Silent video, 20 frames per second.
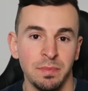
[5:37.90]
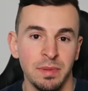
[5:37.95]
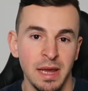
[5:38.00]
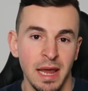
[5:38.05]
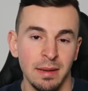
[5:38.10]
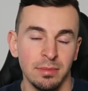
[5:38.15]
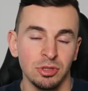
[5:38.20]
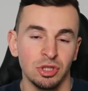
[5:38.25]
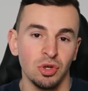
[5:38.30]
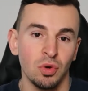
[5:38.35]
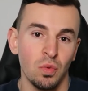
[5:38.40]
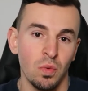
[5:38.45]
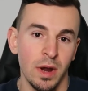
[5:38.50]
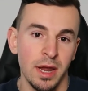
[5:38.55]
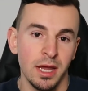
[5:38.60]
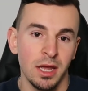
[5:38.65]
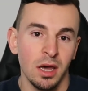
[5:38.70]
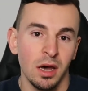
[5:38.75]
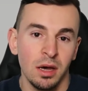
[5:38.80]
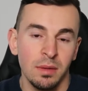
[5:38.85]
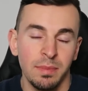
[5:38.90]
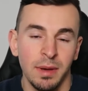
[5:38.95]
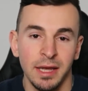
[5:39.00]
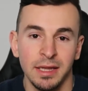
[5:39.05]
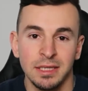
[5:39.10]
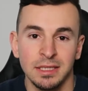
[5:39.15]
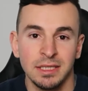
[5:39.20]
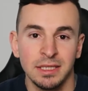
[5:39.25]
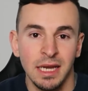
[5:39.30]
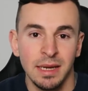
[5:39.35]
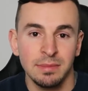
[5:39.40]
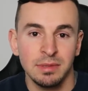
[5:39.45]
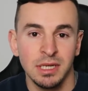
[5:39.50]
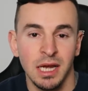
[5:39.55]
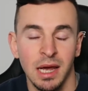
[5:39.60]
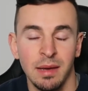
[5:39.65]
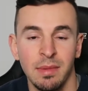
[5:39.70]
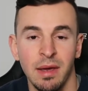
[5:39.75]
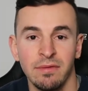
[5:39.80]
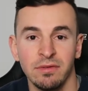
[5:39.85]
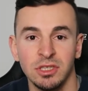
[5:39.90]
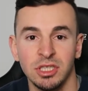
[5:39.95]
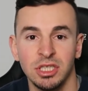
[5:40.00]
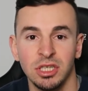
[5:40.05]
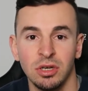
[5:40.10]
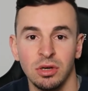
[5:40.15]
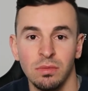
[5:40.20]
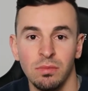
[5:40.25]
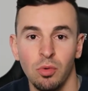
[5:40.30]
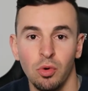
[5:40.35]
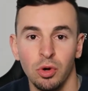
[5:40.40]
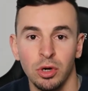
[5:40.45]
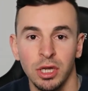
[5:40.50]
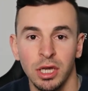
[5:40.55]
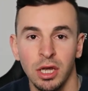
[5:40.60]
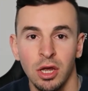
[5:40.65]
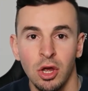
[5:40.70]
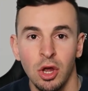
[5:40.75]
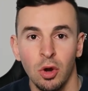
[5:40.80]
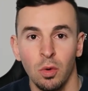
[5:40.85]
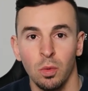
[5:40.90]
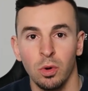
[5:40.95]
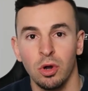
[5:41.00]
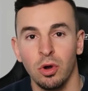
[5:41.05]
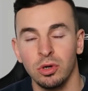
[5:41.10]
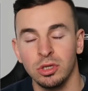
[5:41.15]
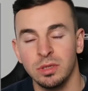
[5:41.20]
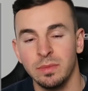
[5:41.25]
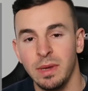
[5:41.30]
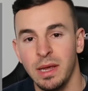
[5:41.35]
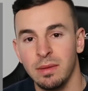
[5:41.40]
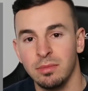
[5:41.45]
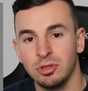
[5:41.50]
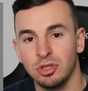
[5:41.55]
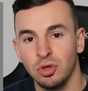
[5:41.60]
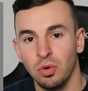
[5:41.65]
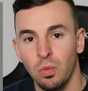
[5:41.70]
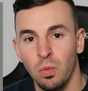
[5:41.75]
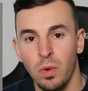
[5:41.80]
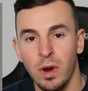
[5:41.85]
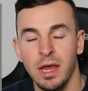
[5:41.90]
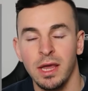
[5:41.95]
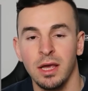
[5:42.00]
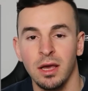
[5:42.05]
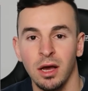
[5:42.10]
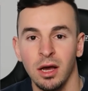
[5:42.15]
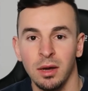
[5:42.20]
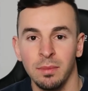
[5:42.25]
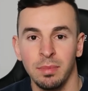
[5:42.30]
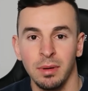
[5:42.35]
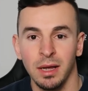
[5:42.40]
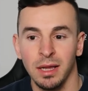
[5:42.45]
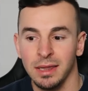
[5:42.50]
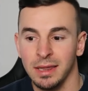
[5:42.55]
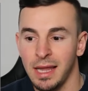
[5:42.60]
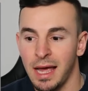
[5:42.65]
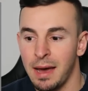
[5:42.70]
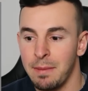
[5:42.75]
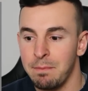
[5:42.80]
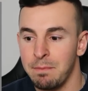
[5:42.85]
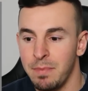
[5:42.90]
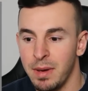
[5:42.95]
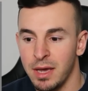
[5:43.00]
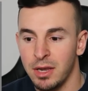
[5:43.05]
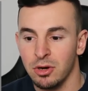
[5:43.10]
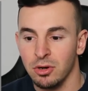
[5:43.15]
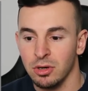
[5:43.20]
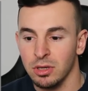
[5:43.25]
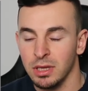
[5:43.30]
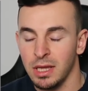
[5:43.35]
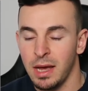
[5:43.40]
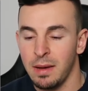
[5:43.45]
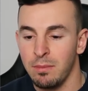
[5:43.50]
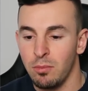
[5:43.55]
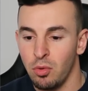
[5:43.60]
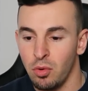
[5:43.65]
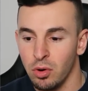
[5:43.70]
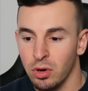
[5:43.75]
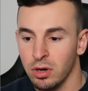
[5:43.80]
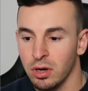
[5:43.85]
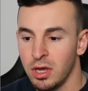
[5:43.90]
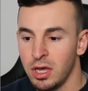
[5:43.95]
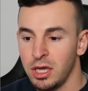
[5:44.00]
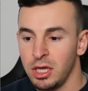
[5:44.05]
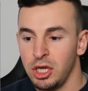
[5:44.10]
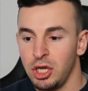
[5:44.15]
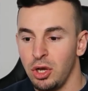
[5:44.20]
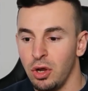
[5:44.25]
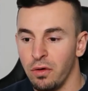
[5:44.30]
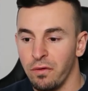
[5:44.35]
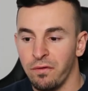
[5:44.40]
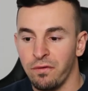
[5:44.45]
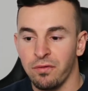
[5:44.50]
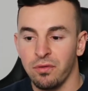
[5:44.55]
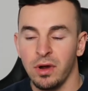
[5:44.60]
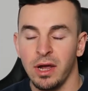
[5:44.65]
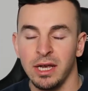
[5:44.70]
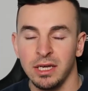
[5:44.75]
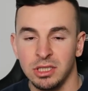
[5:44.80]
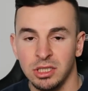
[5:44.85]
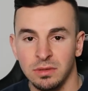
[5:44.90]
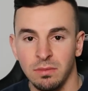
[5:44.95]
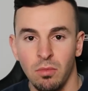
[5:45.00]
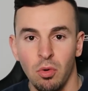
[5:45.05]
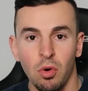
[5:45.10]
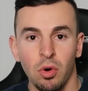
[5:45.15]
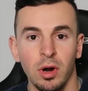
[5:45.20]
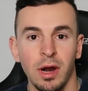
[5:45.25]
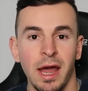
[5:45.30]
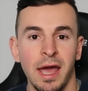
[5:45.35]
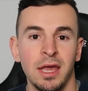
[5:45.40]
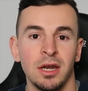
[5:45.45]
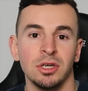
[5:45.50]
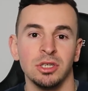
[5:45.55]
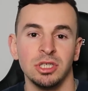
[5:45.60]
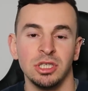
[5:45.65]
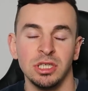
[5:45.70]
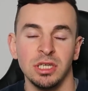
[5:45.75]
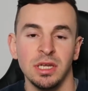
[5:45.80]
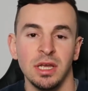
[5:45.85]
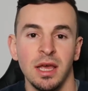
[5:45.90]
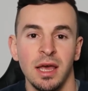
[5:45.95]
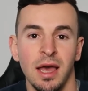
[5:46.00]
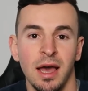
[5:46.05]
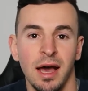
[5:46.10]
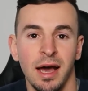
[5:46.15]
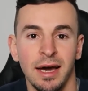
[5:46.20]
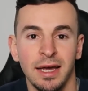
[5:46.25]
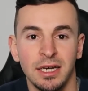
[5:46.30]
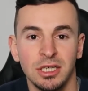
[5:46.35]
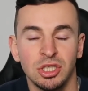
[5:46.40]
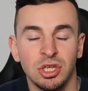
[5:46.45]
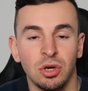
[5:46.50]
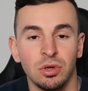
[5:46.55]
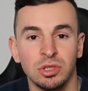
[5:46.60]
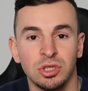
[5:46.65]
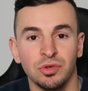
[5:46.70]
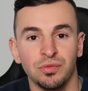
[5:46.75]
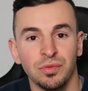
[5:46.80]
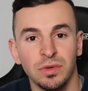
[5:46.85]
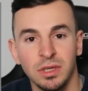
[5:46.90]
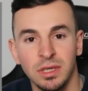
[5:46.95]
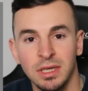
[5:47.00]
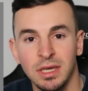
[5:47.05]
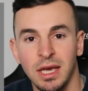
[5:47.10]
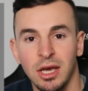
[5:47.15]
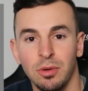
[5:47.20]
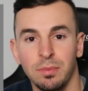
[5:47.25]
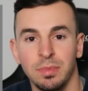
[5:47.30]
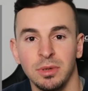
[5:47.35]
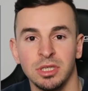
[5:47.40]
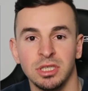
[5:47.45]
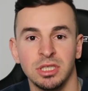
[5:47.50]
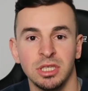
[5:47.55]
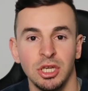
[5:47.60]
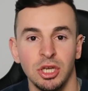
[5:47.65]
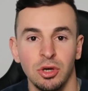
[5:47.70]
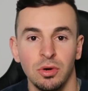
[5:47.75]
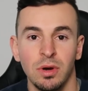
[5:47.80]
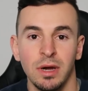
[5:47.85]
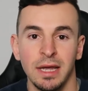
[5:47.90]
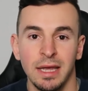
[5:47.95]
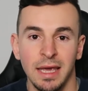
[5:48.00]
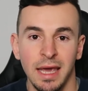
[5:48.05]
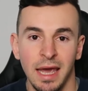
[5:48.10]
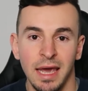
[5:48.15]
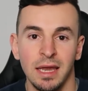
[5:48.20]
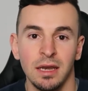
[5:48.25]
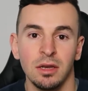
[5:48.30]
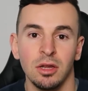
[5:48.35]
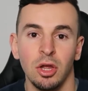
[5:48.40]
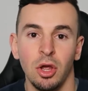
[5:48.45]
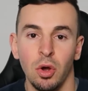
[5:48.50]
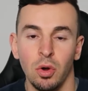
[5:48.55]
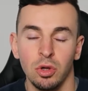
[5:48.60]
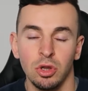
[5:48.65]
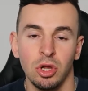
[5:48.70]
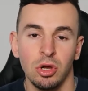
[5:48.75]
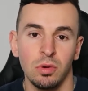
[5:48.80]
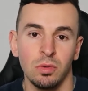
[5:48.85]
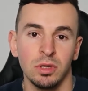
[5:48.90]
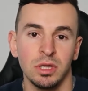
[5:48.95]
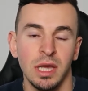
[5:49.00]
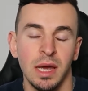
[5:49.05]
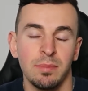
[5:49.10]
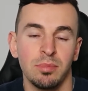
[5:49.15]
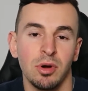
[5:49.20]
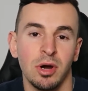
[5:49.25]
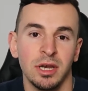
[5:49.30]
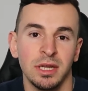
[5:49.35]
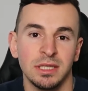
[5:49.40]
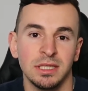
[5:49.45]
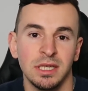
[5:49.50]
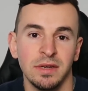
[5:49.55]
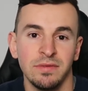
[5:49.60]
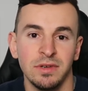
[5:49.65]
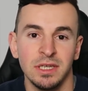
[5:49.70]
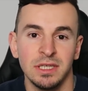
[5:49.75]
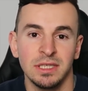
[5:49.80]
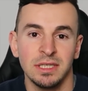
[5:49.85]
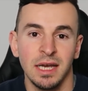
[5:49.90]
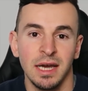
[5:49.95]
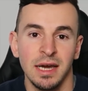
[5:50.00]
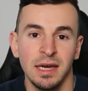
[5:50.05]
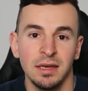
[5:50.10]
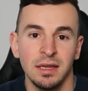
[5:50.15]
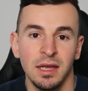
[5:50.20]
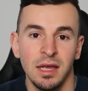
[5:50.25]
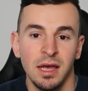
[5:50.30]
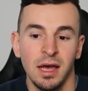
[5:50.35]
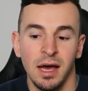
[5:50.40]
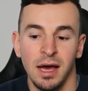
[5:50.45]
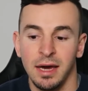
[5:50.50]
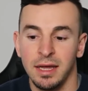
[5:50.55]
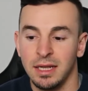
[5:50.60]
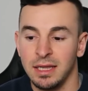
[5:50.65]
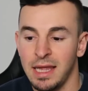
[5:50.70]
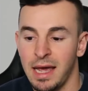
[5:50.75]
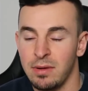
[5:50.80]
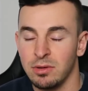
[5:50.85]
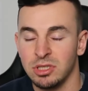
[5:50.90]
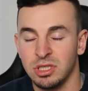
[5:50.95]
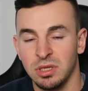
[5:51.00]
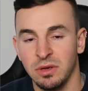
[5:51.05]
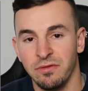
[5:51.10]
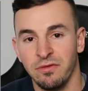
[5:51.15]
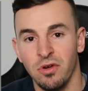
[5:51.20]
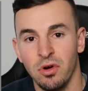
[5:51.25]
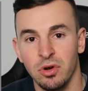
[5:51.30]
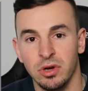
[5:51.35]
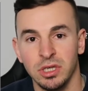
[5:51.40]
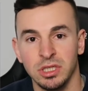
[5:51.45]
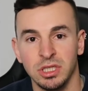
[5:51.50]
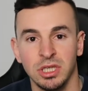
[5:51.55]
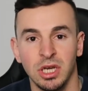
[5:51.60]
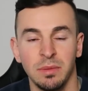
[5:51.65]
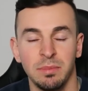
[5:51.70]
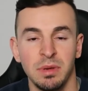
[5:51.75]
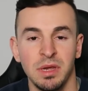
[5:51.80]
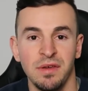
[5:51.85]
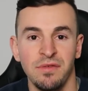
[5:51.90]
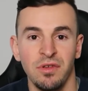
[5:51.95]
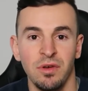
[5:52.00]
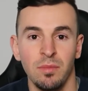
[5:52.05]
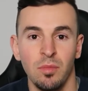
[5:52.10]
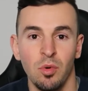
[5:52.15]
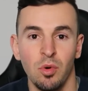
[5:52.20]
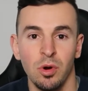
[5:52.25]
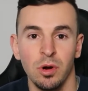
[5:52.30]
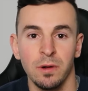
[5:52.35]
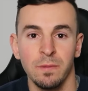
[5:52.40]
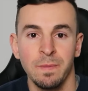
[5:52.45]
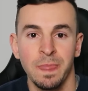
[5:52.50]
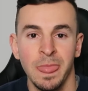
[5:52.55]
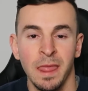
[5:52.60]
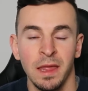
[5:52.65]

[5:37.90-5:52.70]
be able to wake up at the same time every single morning. We're going to be able to wake up a lot better, a lot more, you know, fresh, more energy, uh, and it's going to really help us, you know, again, go along with that productivity side uh, and allow us to focus up even more.